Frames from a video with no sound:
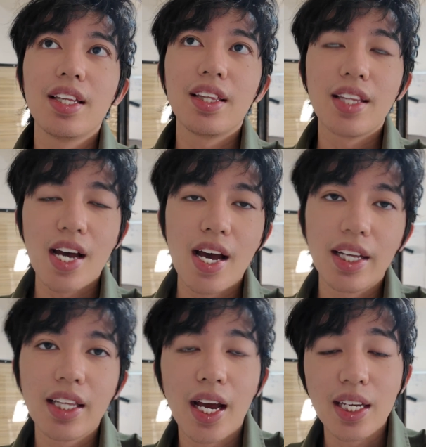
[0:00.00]

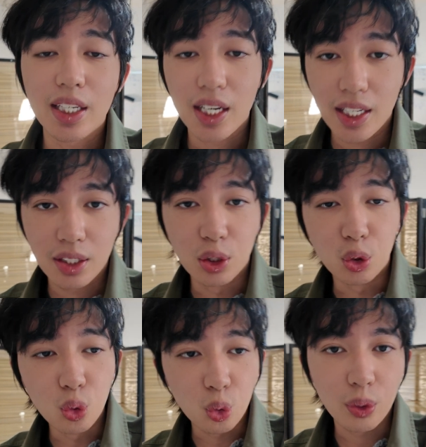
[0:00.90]
that I
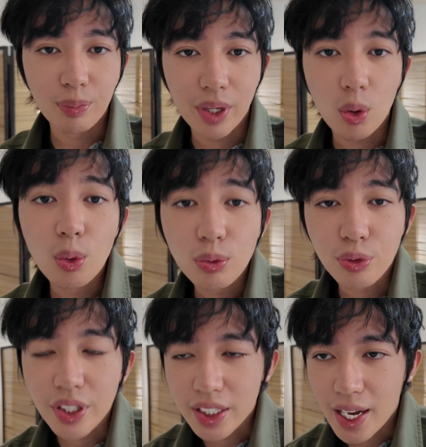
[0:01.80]
can do with my own
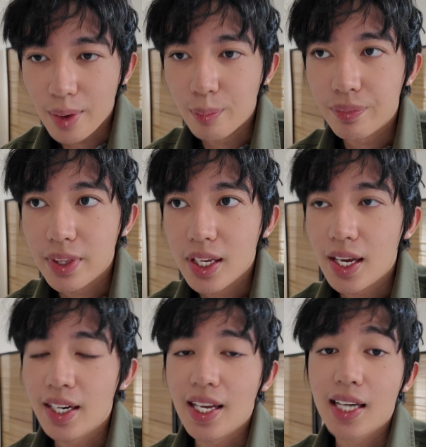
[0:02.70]
free time,
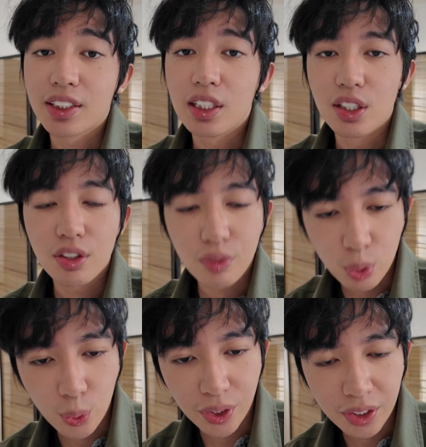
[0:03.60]
and I actually love
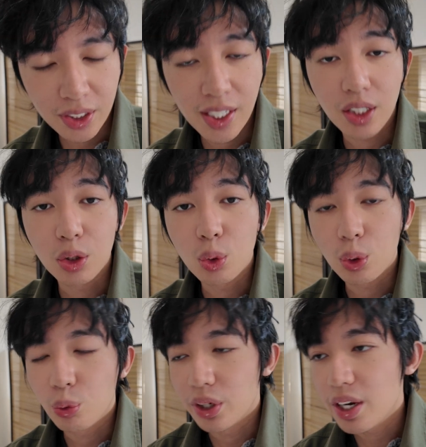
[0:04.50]
doing it, and I can
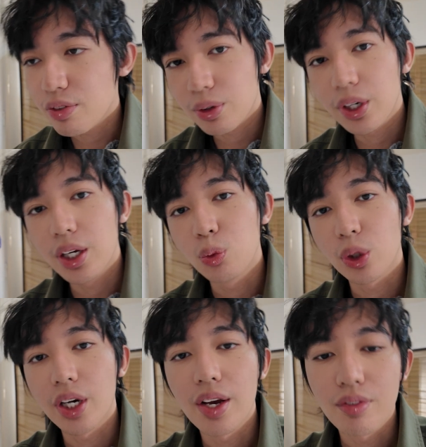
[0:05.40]
do it whenever and
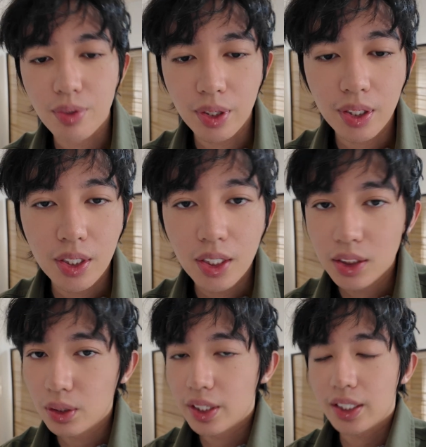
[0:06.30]
wherever.
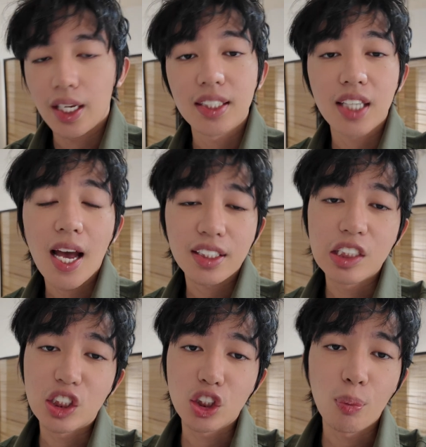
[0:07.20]
So like it's
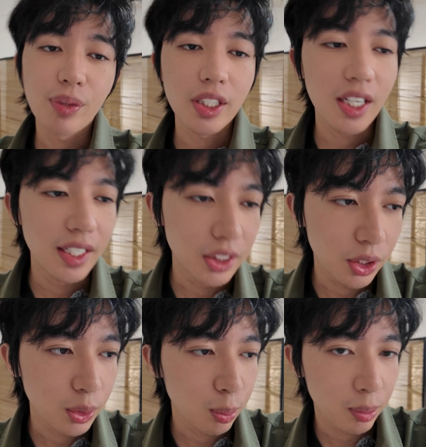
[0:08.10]
actually something that I
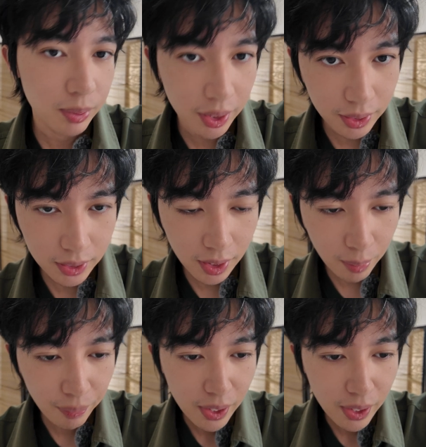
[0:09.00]
enjoy is what I'm trying to say.